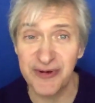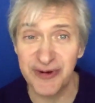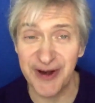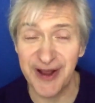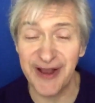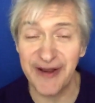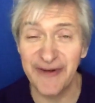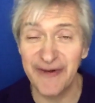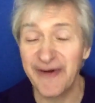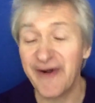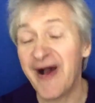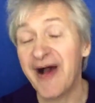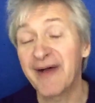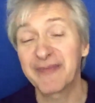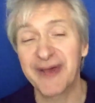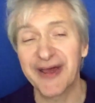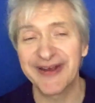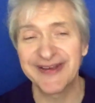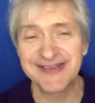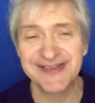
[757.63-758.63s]
And I know I'm
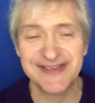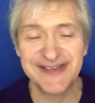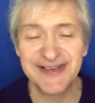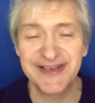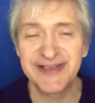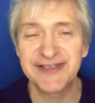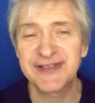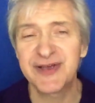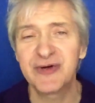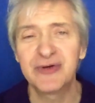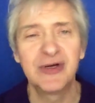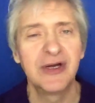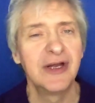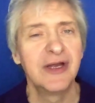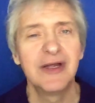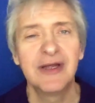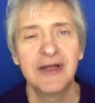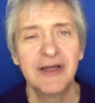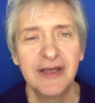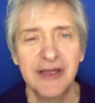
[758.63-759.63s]
kind of skinny, so
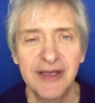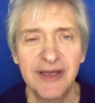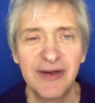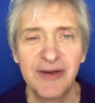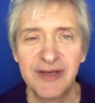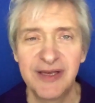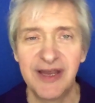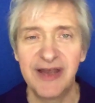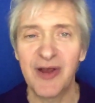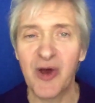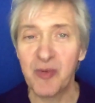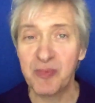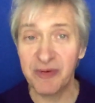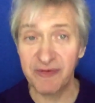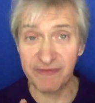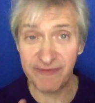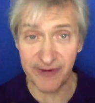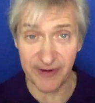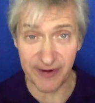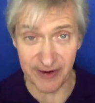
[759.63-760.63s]
it didn't open
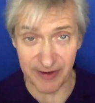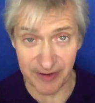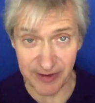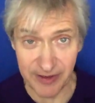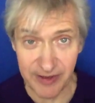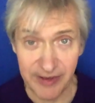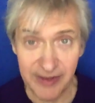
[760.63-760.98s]
far.